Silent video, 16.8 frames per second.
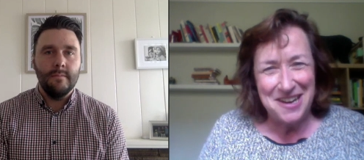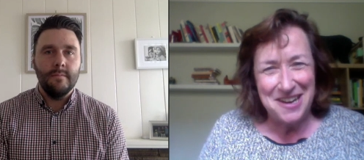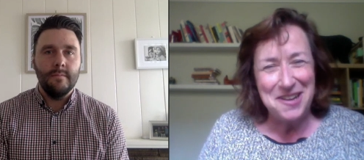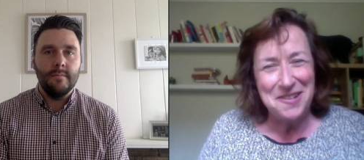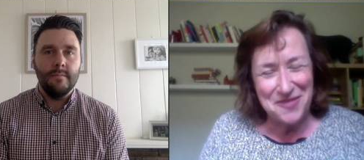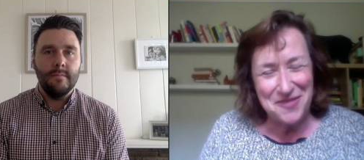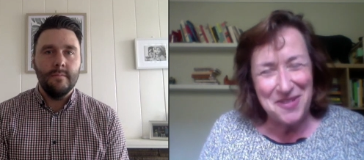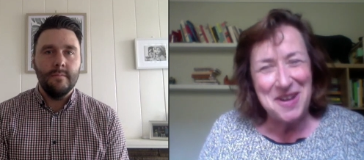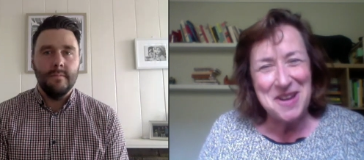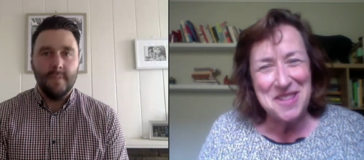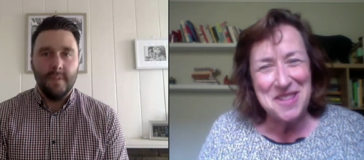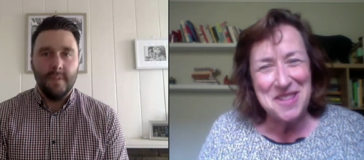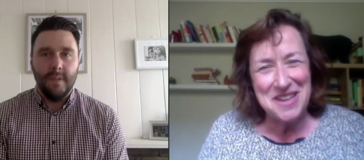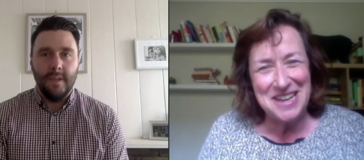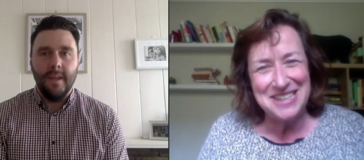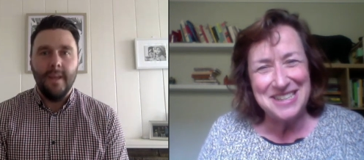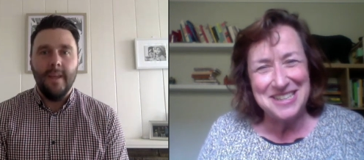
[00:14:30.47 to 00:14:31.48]
Speaker 1: I, I find
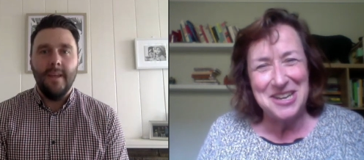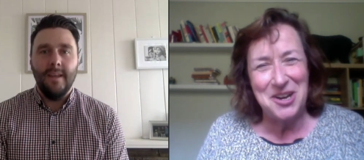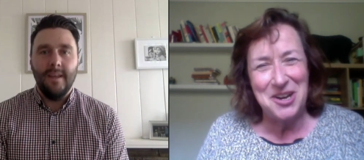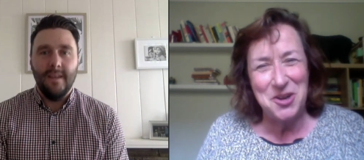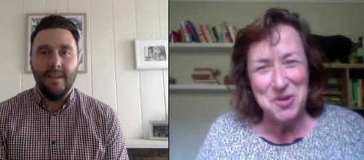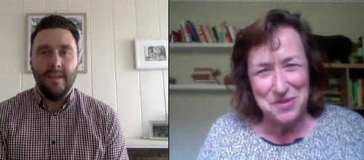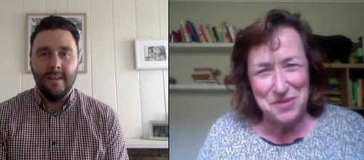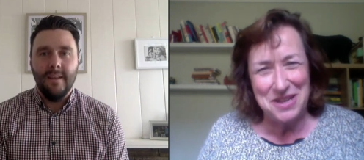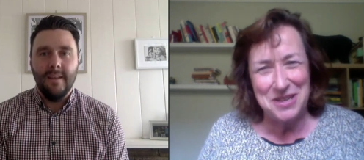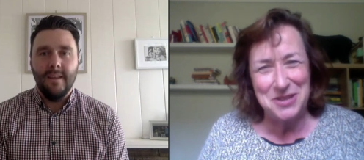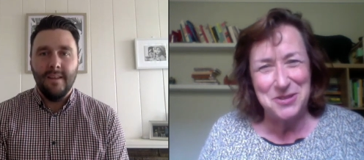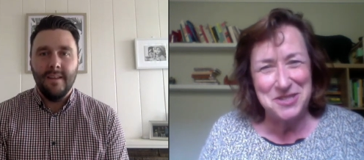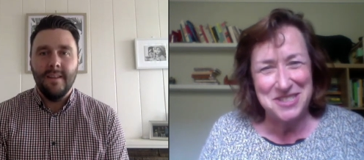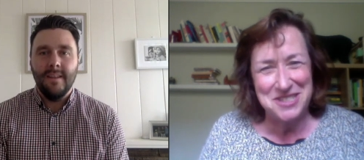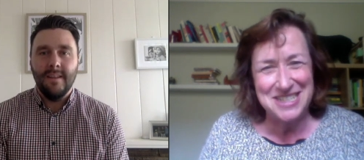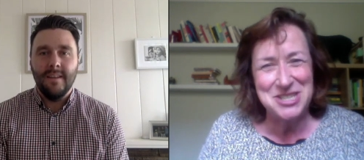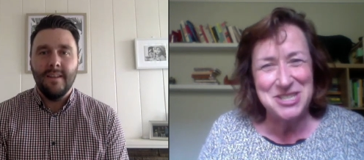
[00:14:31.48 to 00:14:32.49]
that coping or
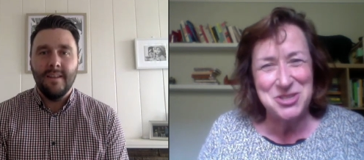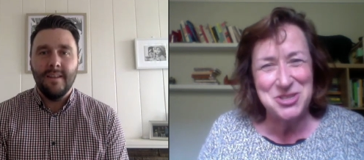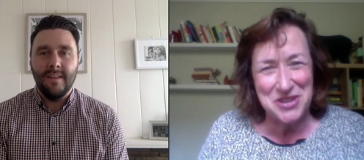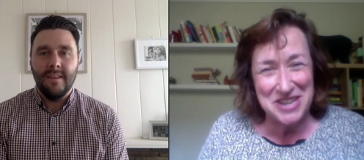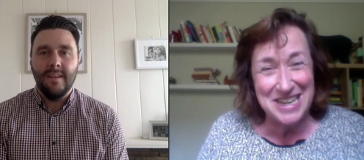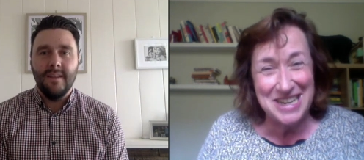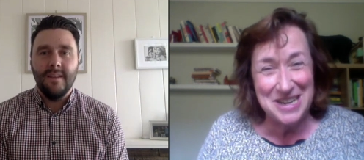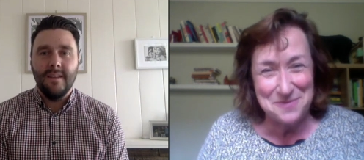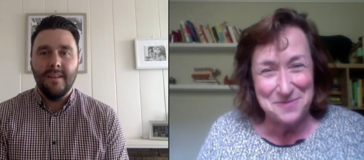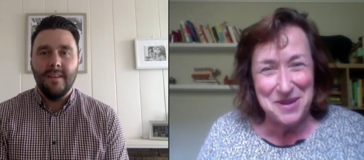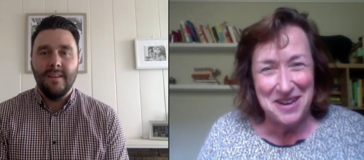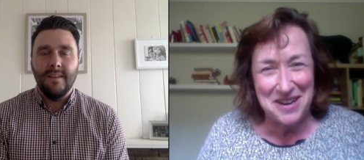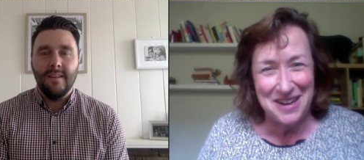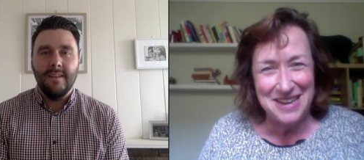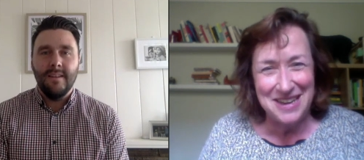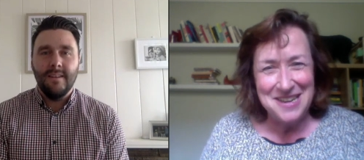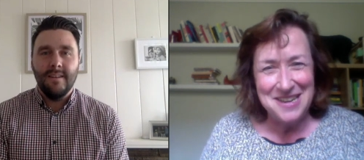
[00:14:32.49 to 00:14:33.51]
just trying to get by
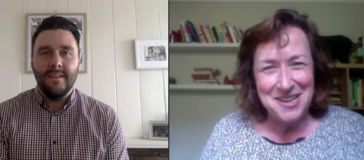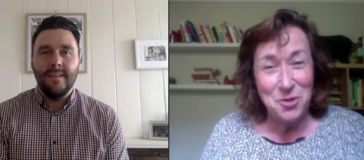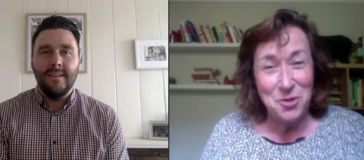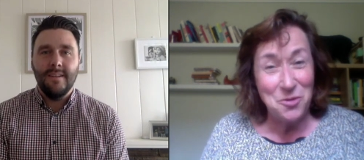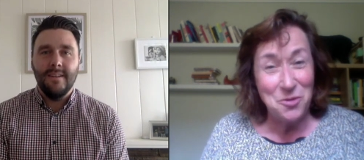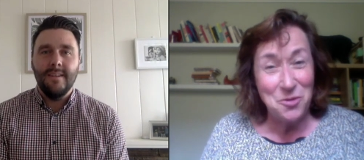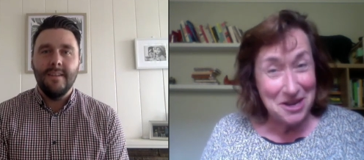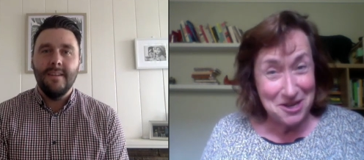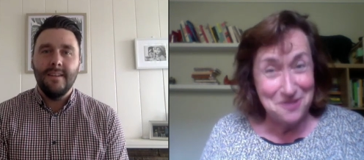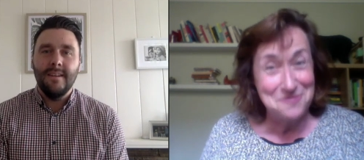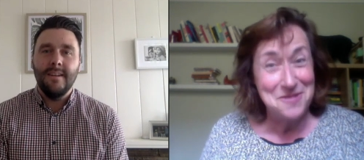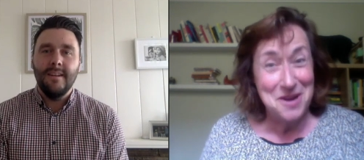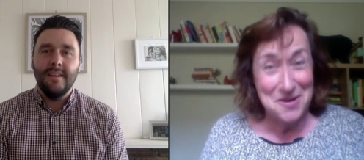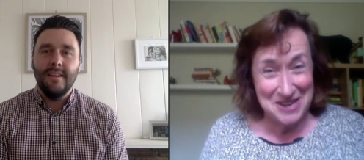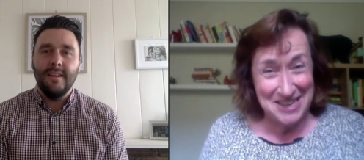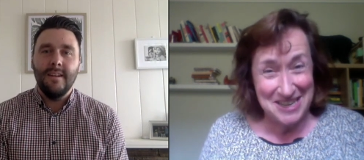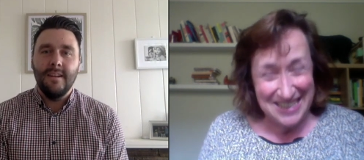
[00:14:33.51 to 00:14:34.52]
quite heroic.